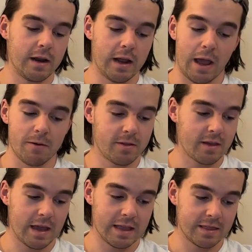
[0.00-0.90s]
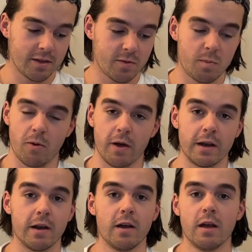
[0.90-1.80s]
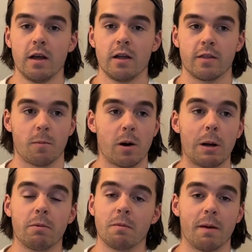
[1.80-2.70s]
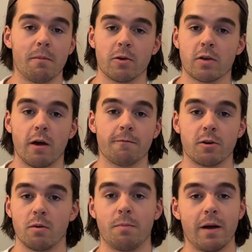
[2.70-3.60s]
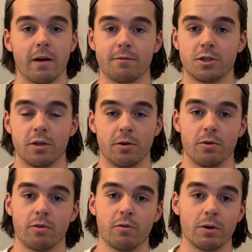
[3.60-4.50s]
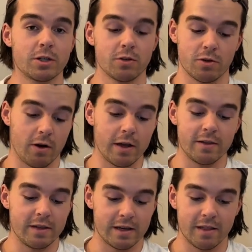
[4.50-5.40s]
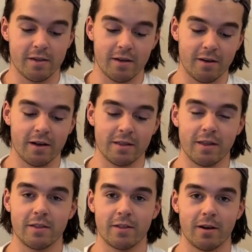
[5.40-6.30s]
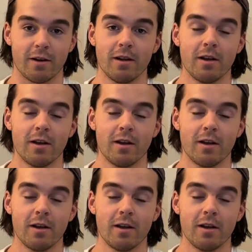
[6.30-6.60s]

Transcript: And I would say at this point, they're probably my most comfortable pair of shoes, which is crazy considering that they're